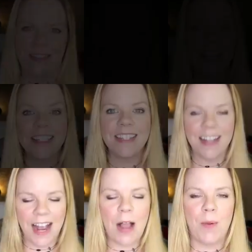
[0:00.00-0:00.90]

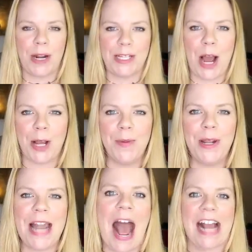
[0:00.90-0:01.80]
Next, I want to talk
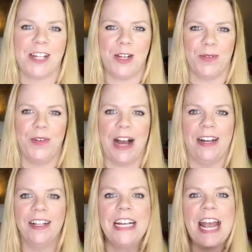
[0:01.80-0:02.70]
about an action
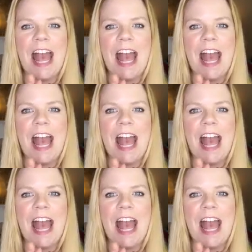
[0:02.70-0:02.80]
file.